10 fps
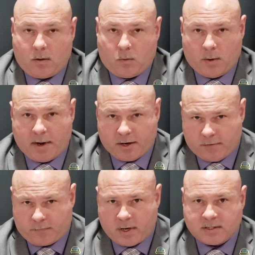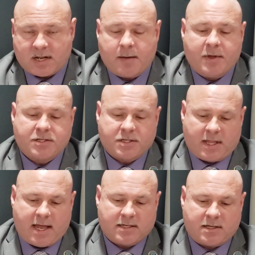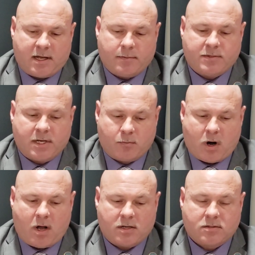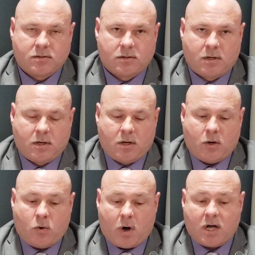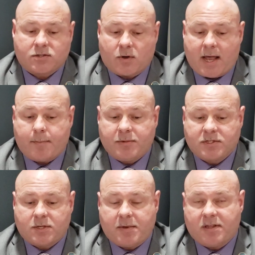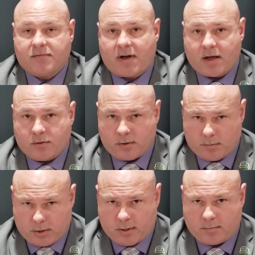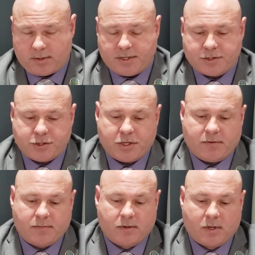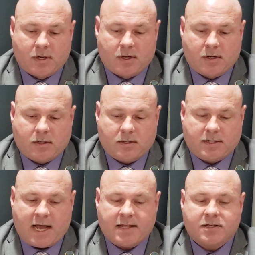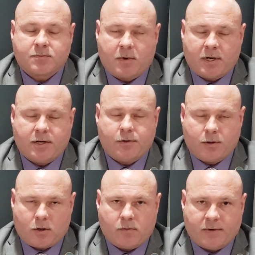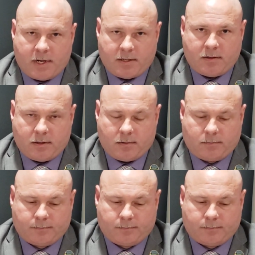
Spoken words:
One of my good friends that I mentioned last time, Tim Ross, who also happens to be the father of the Burton police chief, died this Monday due to COVID-19.